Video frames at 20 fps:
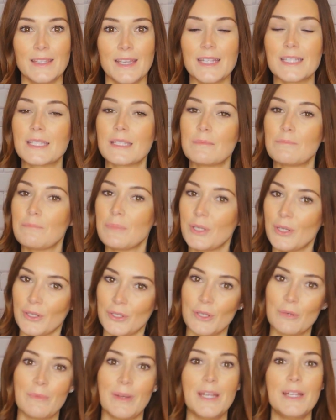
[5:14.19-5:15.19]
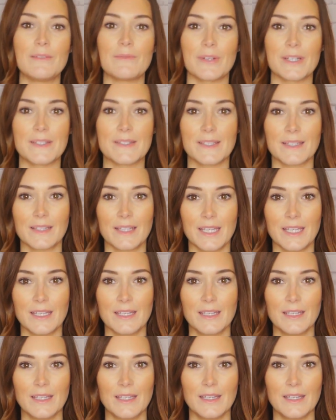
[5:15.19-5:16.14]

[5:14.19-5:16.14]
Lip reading: that's been on your mind recently.